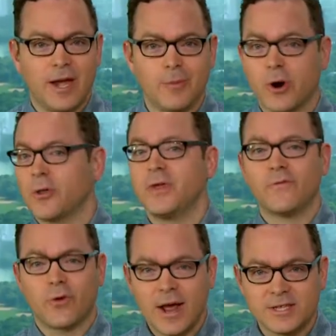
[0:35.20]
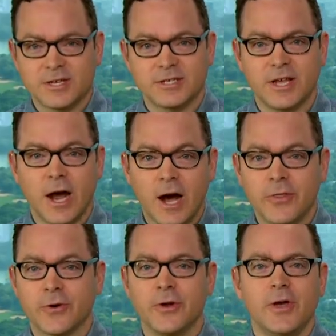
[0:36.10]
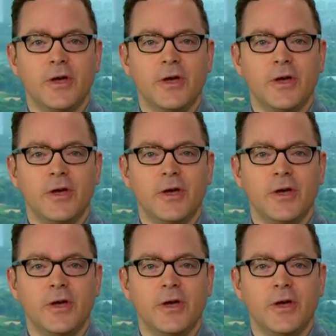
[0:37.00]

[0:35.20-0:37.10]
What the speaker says: anymore. I don't think Verizon is either.